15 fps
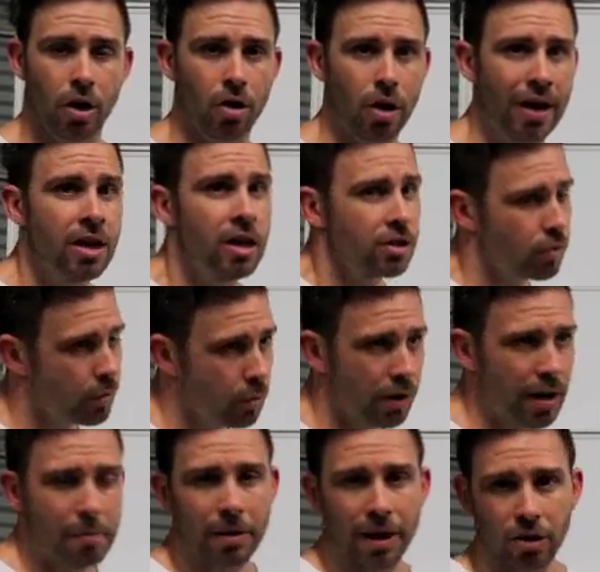All right, so we
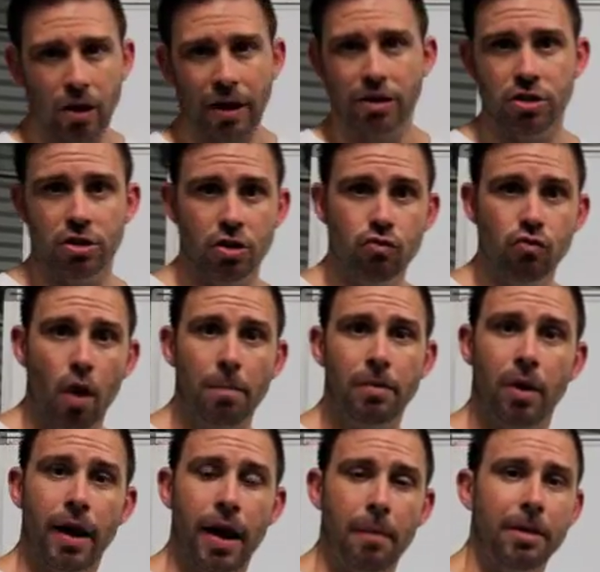want our blood glycogen to drop,
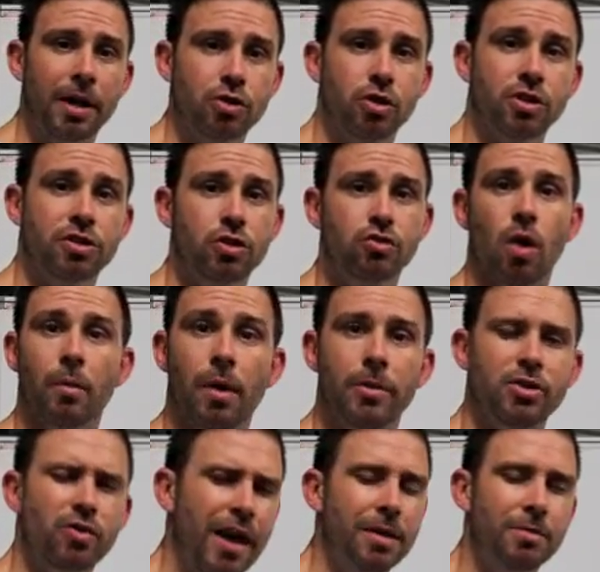or our blood sugars to drop when
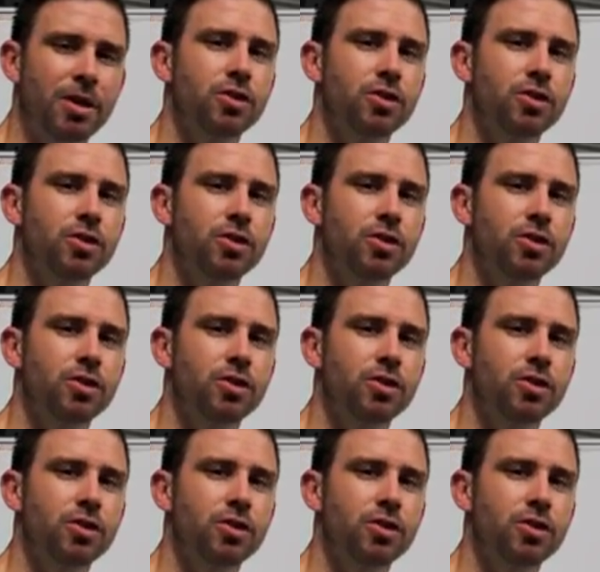we're training,